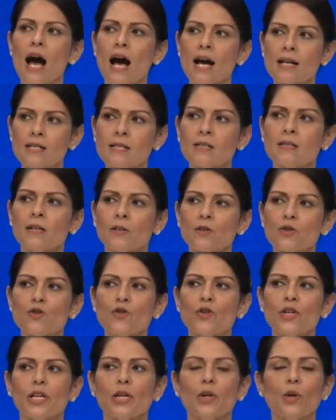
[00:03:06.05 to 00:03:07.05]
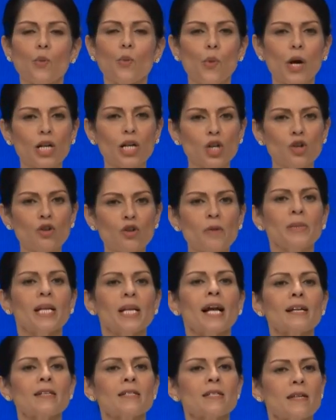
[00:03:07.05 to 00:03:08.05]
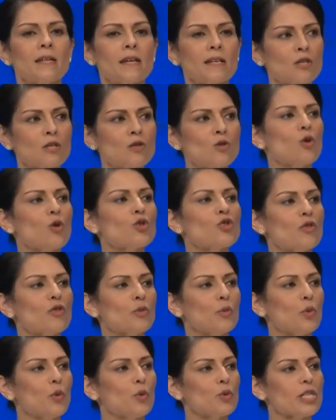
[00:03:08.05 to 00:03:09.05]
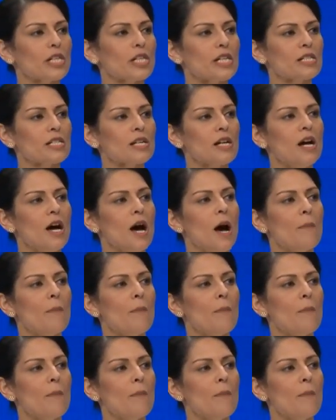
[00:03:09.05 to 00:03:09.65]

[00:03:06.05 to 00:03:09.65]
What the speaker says: as a country where criminality is not rewarded,